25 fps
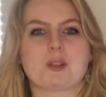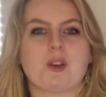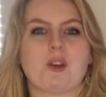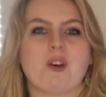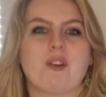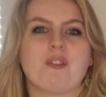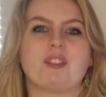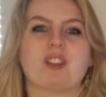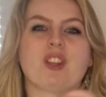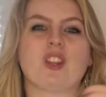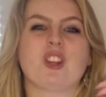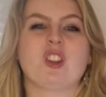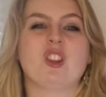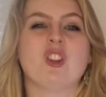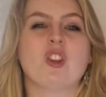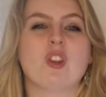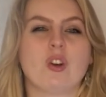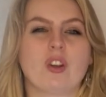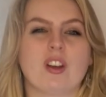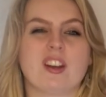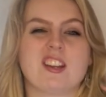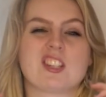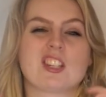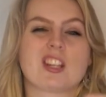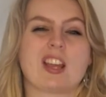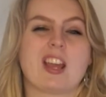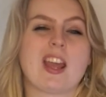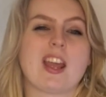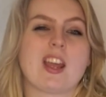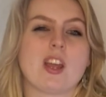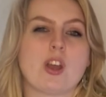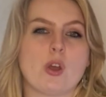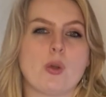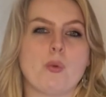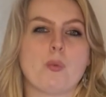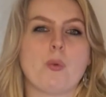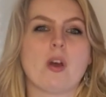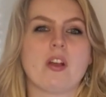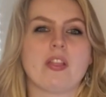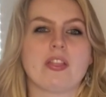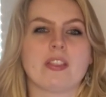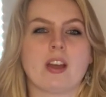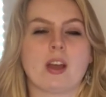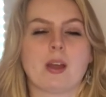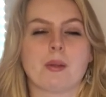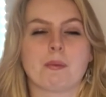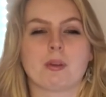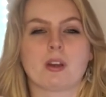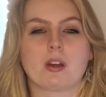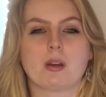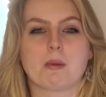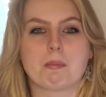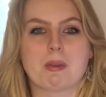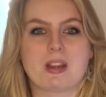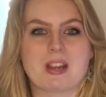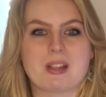of the knowledge, that AO1 that I'm going to be